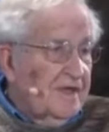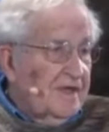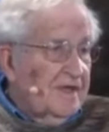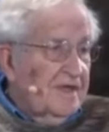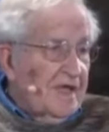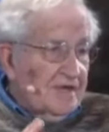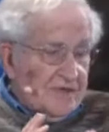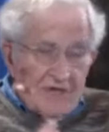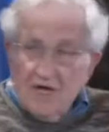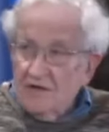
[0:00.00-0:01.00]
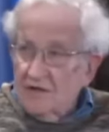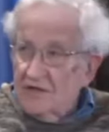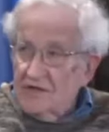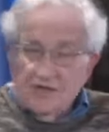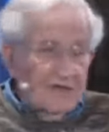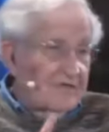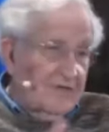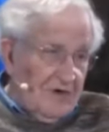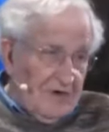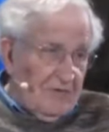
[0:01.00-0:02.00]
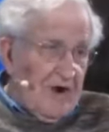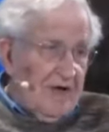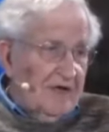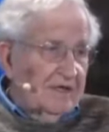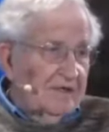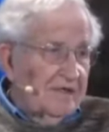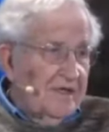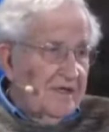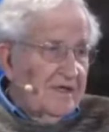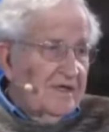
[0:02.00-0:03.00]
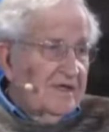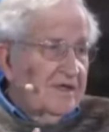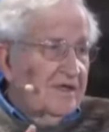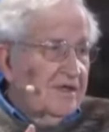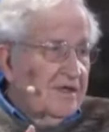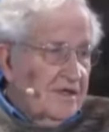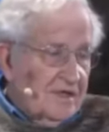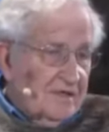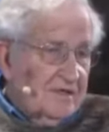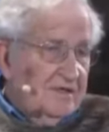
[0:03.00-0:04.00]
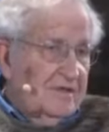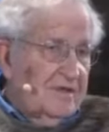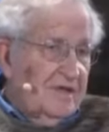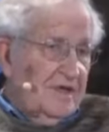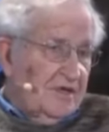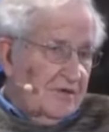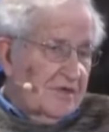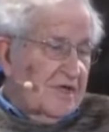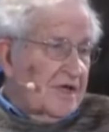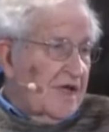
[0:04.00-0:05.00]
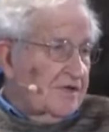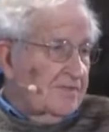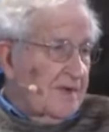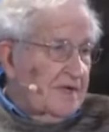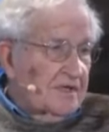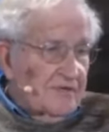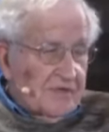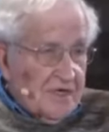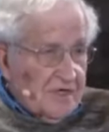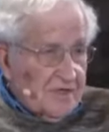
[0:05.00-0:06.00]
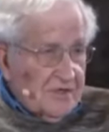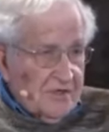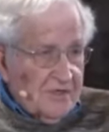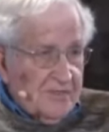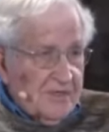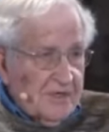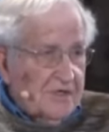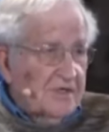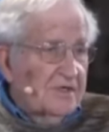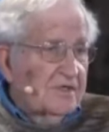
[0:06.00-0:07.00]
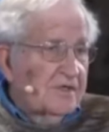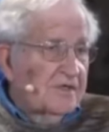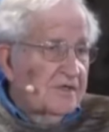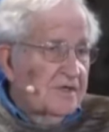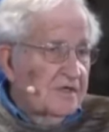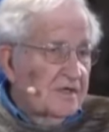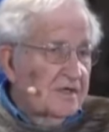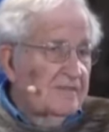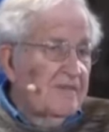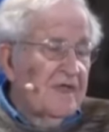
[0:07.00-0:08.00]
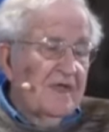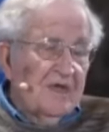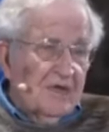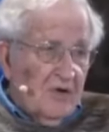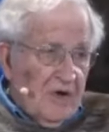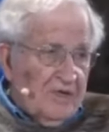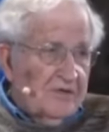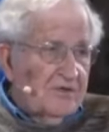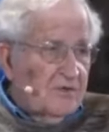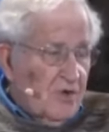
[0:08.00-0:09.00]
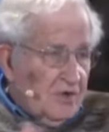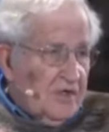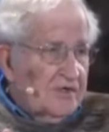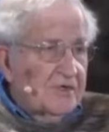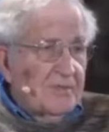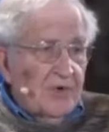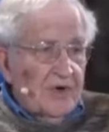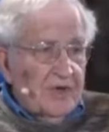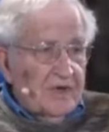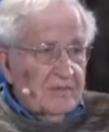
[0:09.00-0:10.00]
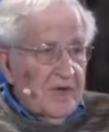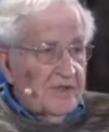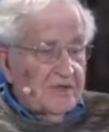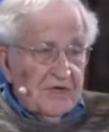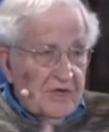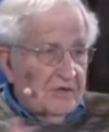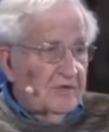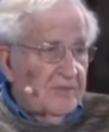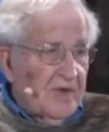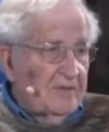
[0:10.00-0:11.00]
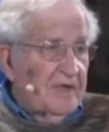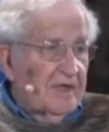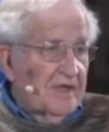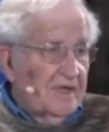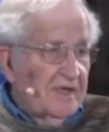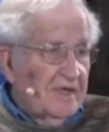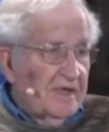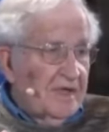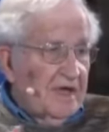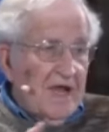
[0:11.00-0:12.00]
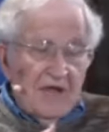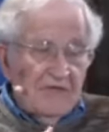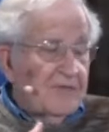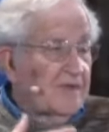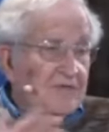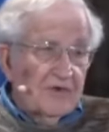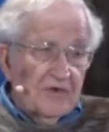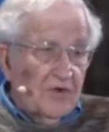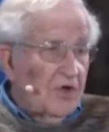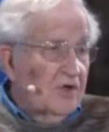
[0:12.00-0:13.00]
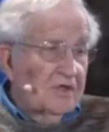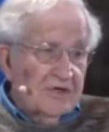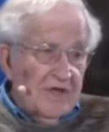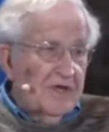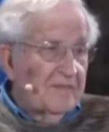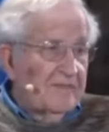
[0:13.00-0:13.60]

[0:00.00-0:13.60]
That's now considered very radical. The other interesting aspect of Sanders's positions is that they're quite strongly supported by the general public and have been for a long time.